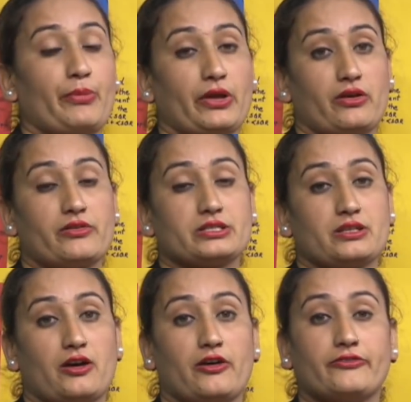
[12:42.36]
pairs
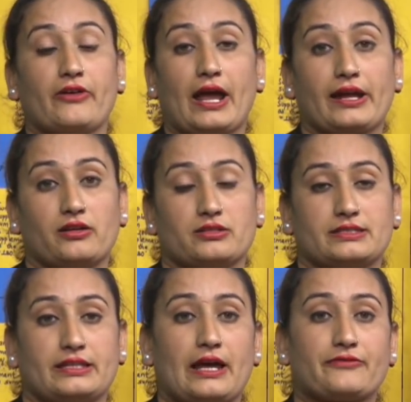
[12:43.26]
of angles.
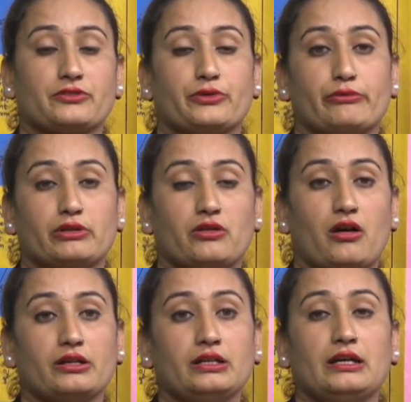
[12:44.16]
Then after we will
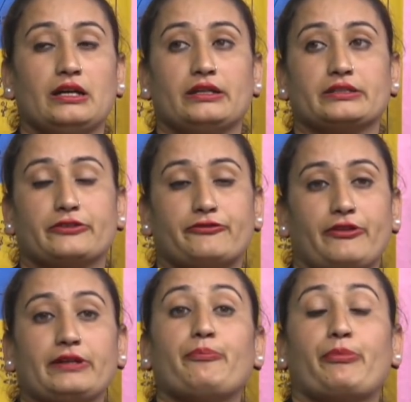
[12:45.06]
learn different